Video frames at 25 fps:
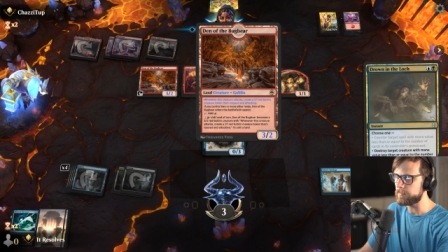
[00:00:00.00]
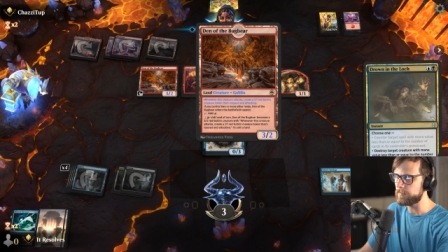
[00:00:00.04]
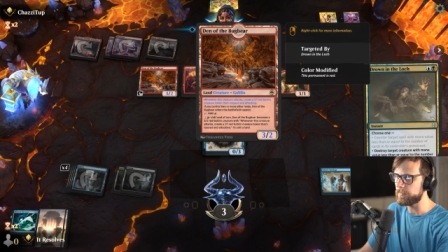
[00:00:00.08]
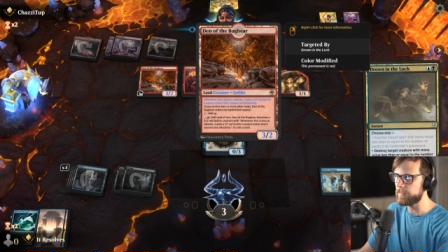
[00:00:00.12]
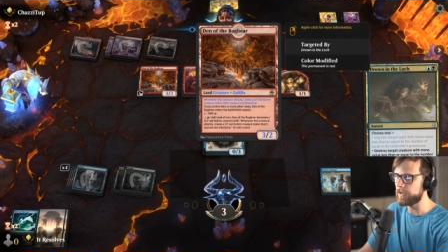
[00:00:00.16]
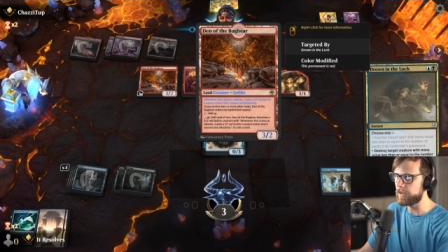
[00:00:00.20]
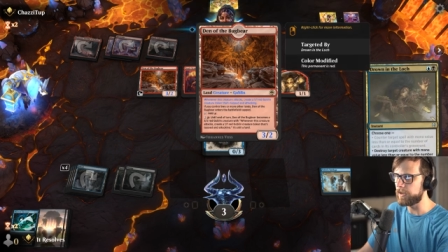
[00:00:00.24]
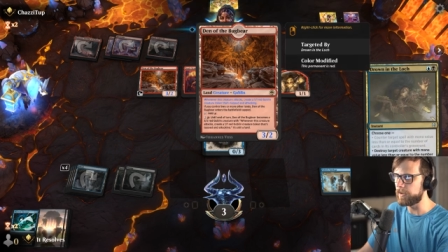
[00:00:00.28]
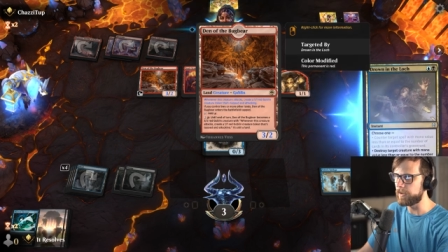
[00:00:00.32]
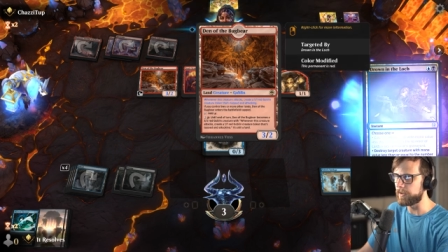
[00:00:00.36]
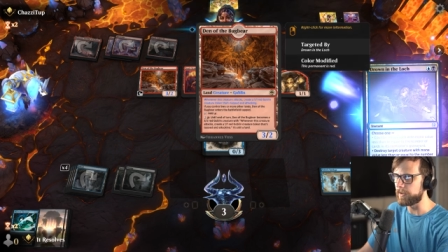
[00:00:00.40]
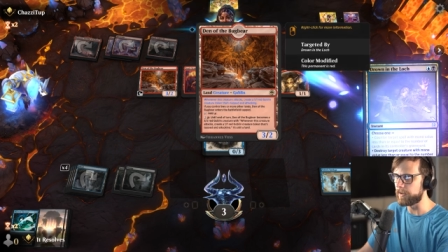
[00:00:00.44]

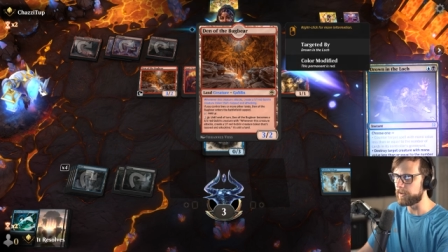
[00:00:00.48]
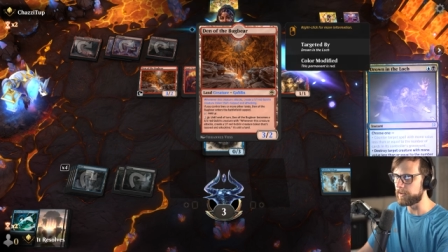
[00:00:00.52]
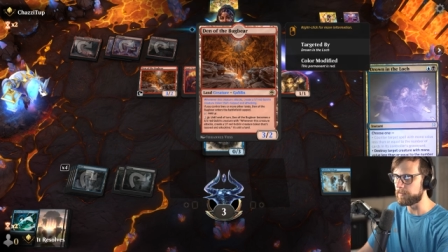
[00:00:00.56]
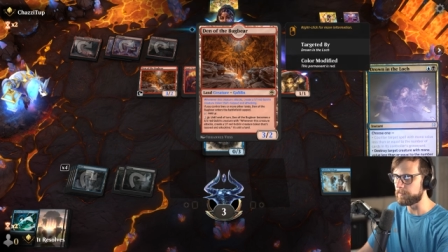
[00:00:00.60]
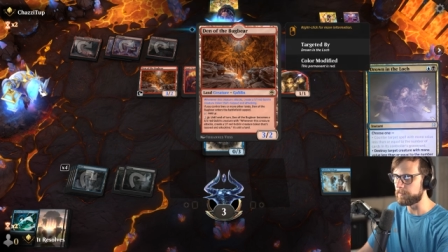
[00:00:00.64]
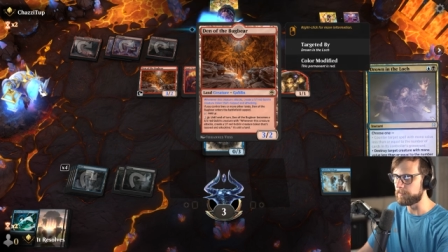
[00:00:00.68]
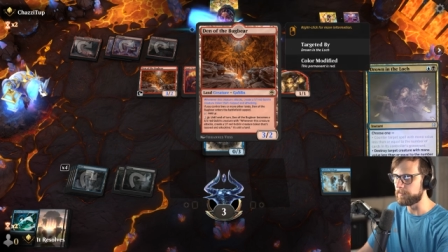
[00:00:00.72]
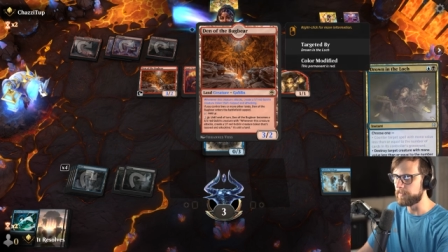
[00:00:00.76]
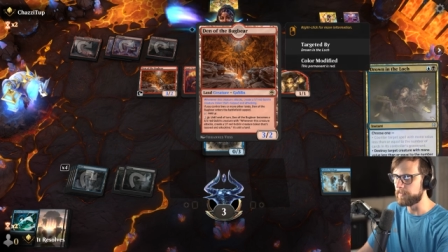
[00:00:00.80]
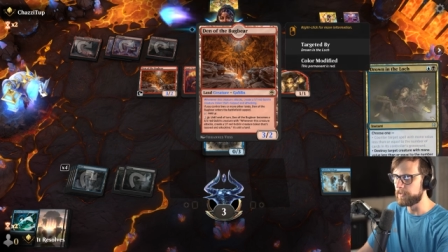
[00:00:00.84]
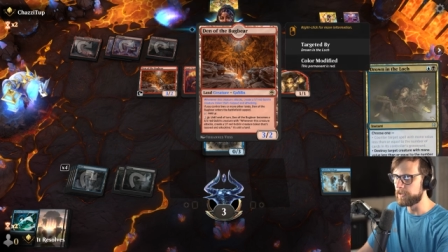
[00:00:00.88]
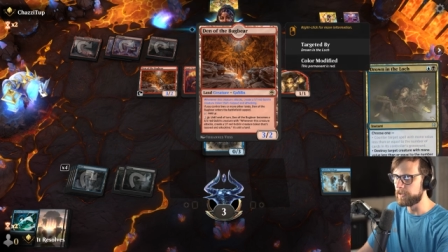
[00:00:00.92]

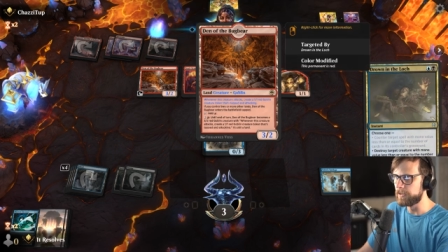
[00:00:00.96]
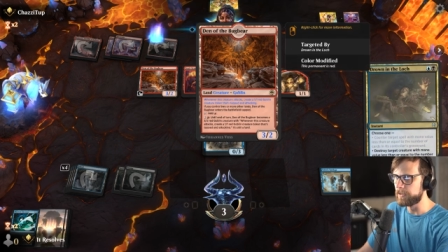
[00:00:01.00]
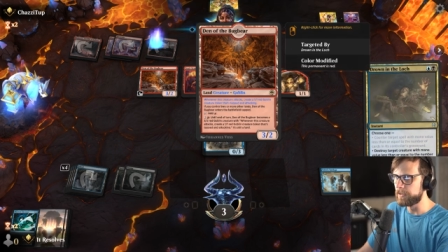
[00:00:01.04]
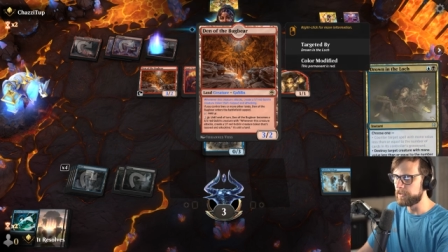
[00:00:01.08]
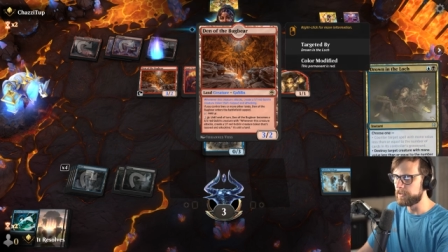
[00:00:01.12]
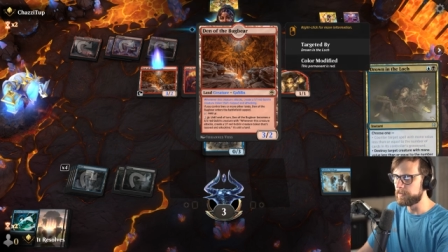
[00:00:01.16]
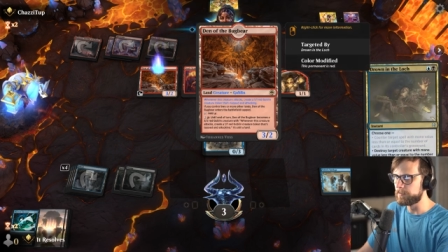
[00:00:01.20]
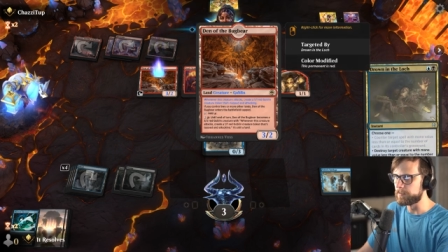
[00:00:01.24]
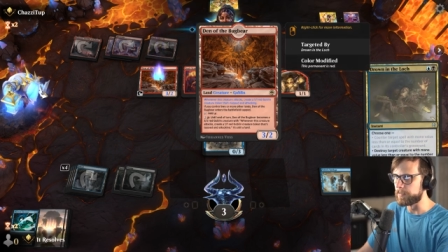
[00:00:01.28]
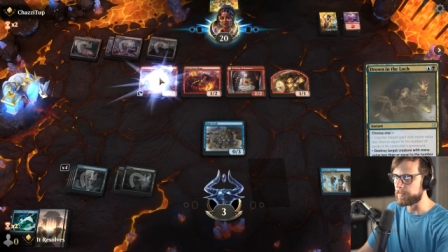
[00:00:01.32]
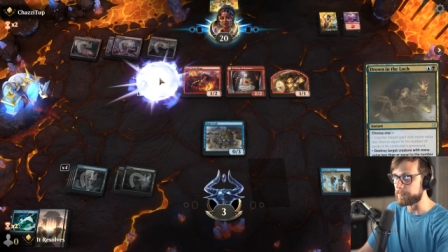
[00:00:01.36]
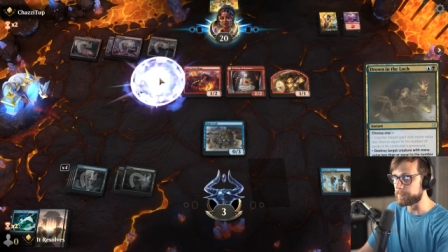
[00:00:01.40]
um,
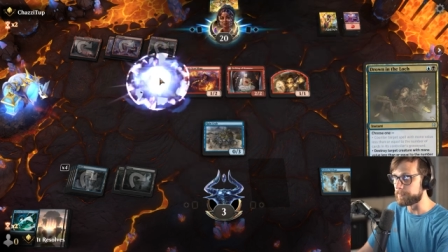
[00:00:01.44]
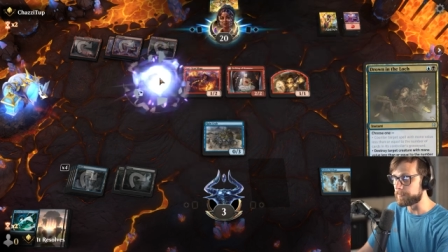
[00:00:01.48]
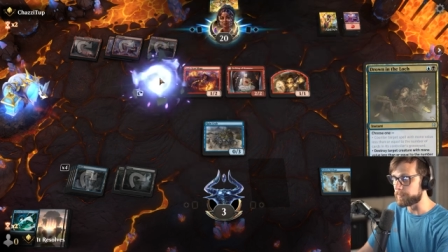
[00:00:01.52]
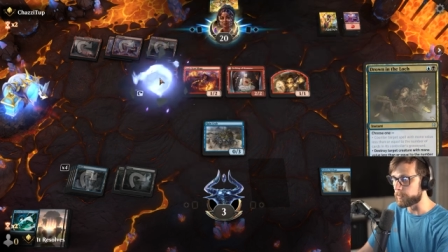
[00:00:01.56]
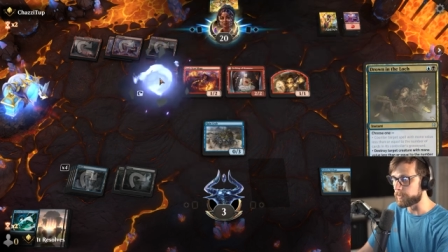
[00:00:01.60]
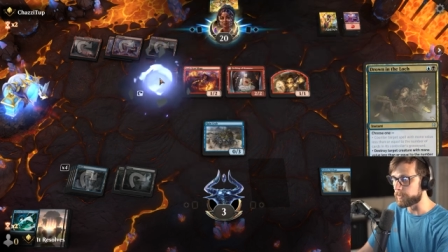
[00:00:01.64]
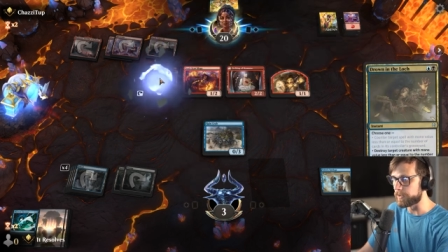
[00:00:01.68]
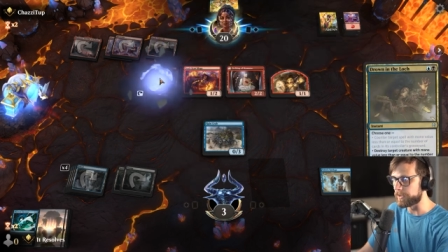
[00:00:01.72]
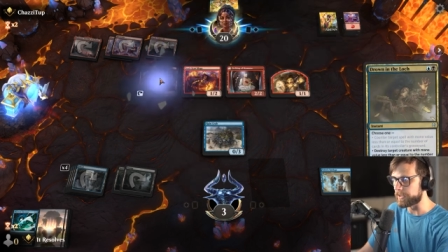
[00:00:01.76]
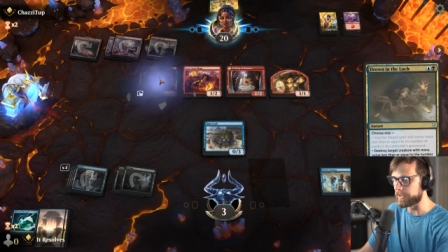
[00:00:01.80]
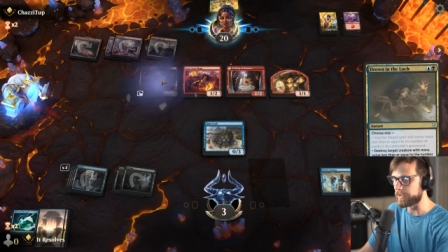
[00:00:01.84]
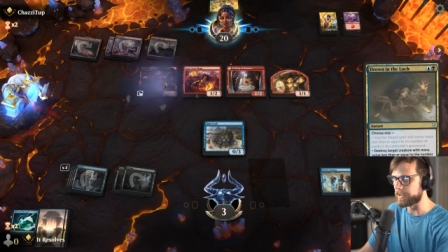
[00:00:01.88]

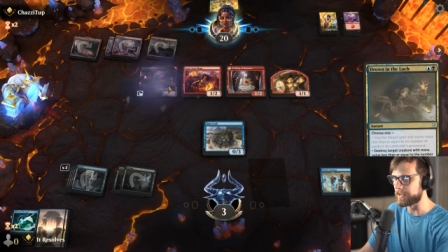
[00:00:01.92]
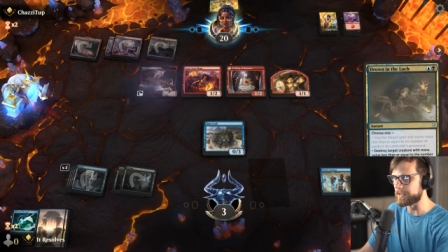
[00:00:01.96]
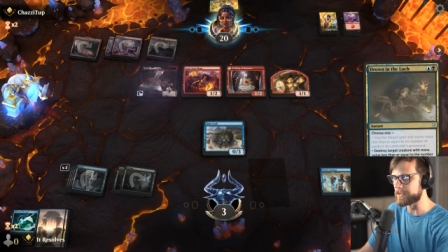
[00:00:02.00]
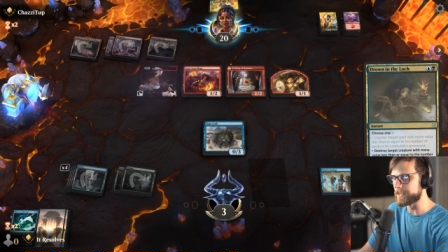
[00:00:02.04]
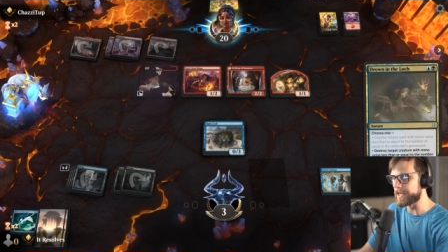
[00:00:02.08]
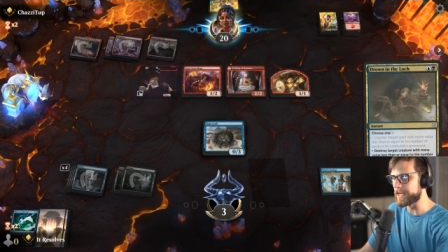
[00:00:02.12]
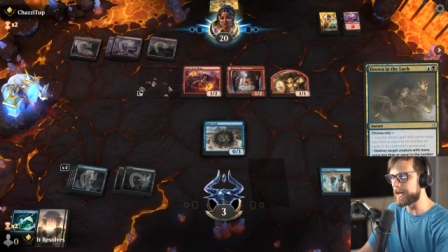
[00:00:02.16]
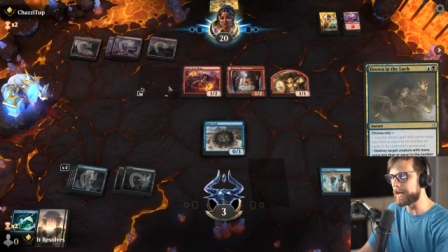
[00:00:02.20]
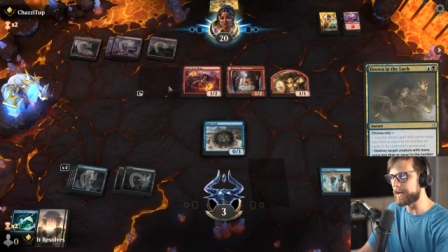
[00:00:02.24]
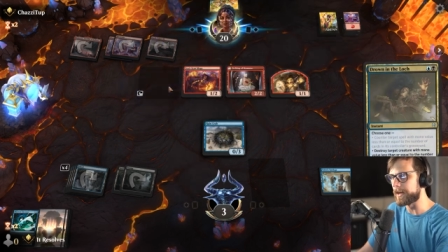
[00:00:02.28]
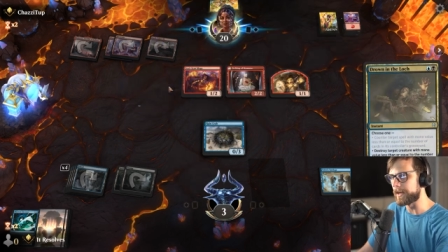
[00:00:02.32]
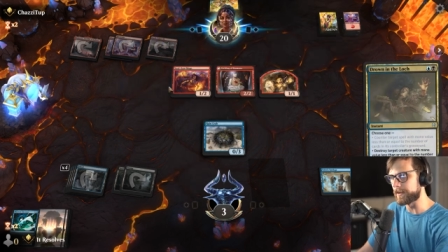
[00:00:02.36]
before it can
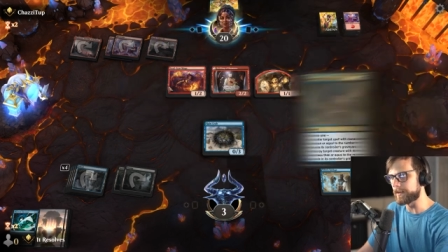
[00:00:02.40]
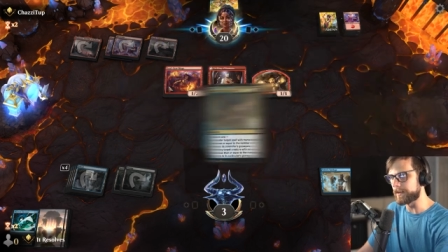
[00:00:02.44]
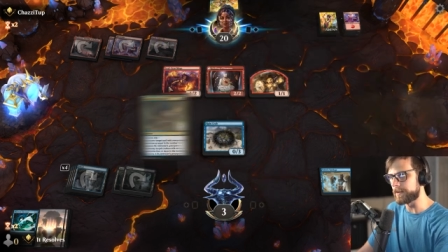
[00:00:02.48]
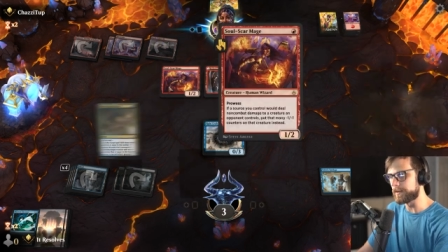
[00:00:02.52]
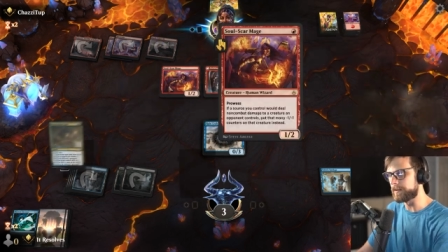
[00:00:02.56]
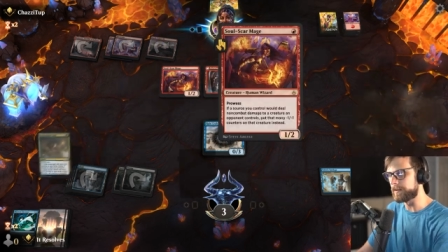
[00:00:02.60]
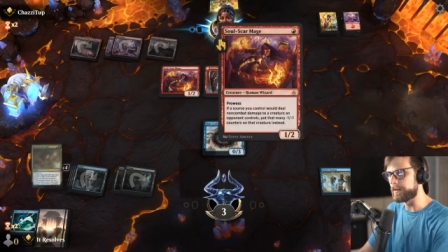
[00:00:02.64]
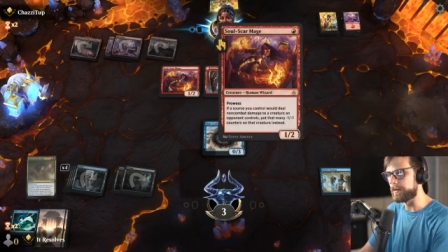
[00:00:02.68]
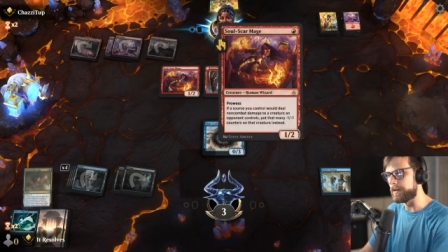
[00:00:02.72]
attack,